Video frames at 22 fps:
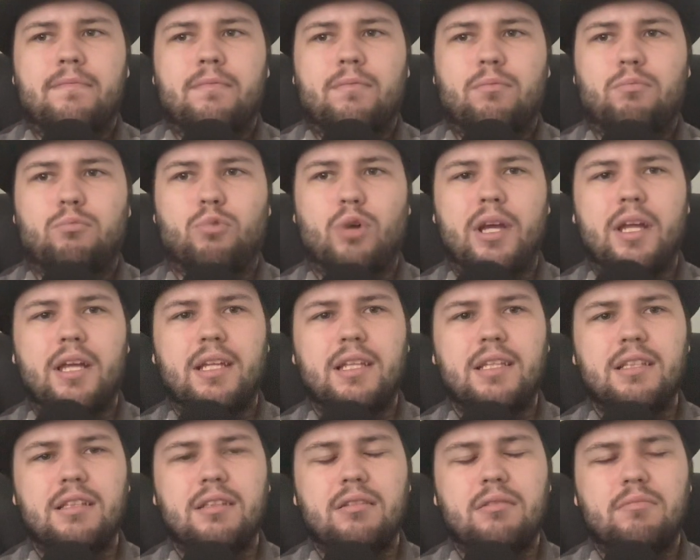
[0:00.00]

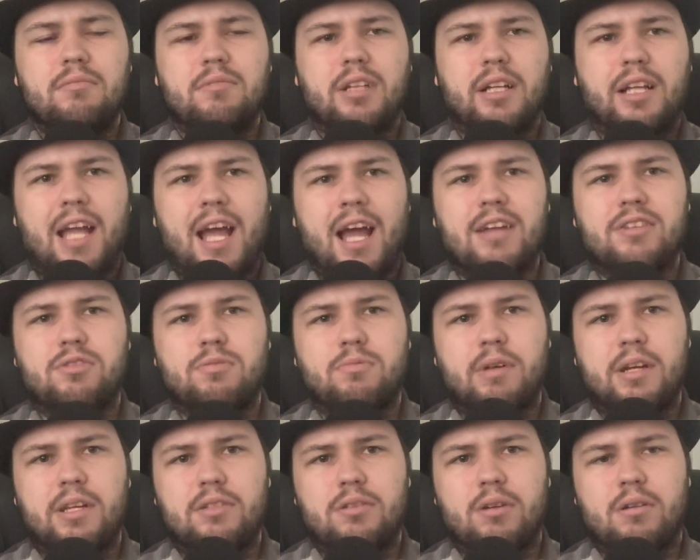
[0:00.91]
When the
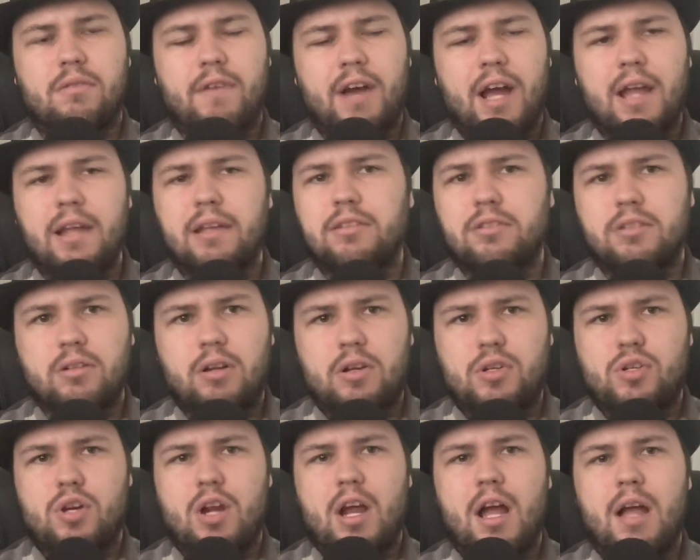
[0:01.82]
castaways are divided into their
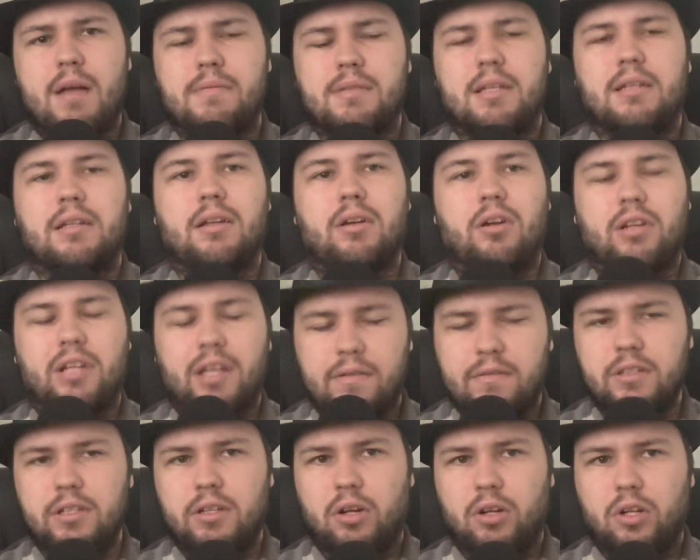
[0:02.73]
tribes and they're
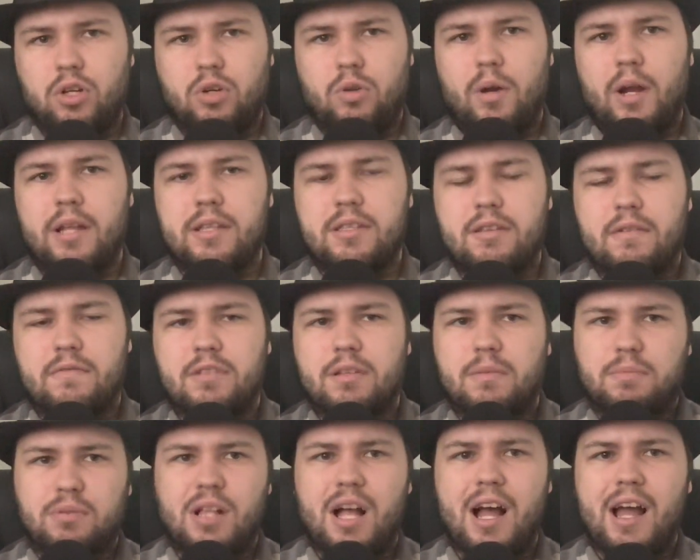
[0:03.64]
given their crates of
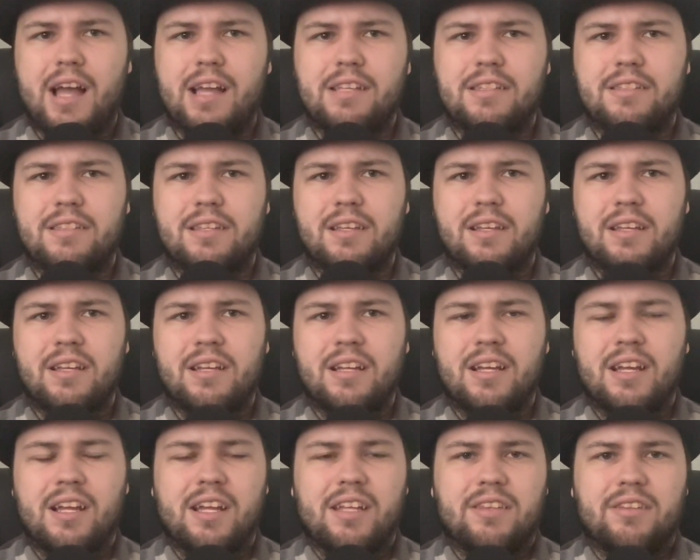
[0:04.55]
supplies,
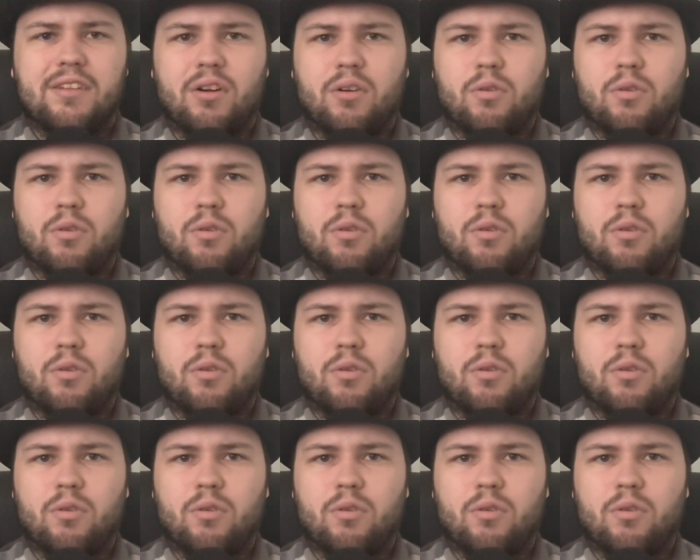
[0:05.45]
there